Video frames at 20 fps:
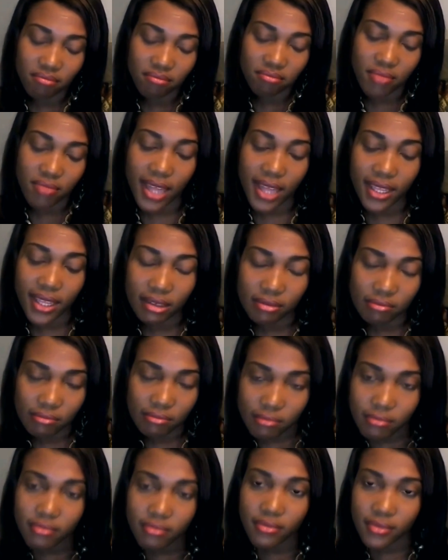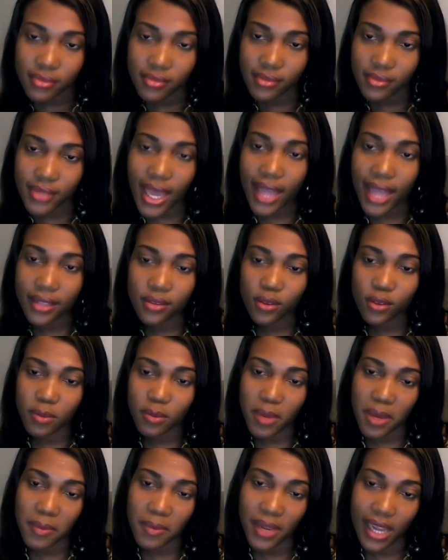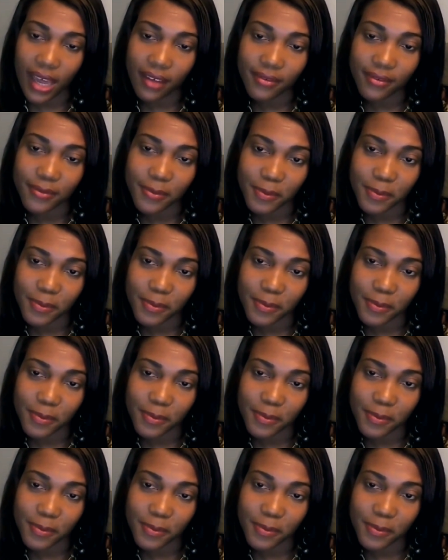I think that could make me laugh.